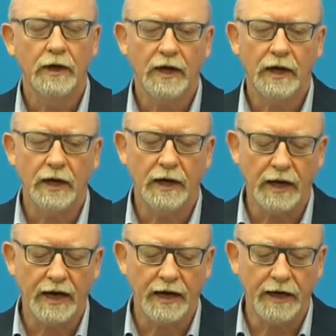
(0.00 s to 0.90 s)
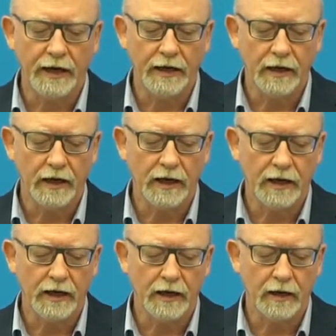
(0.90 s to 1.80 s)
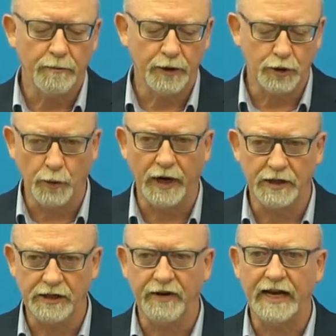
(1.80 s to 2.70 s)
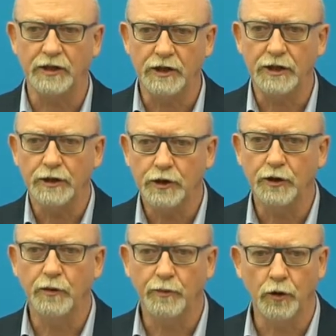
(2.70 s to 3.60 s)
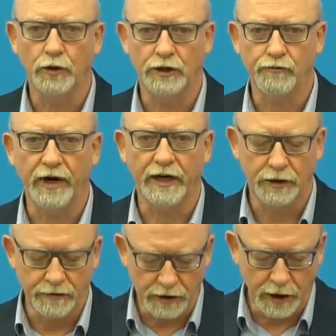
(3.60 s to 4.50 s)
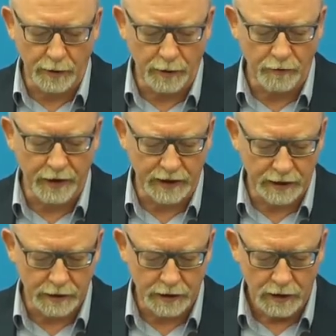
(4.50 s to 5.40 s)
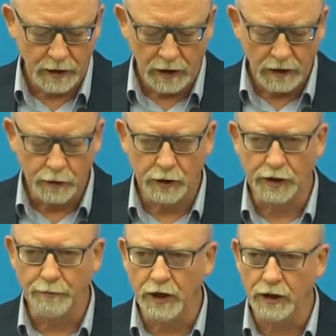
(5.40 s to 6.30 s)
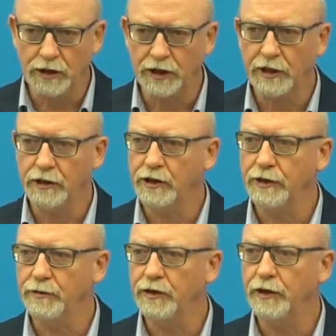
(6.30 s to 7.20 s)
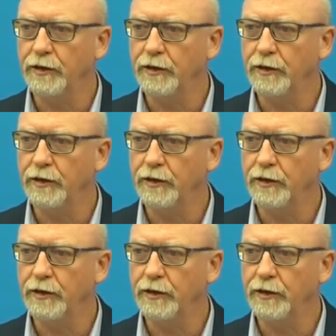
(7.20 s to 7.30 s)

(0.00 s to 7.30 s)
a persuasive answer to the broadest range of cyber risk. So it's emerging in terms of the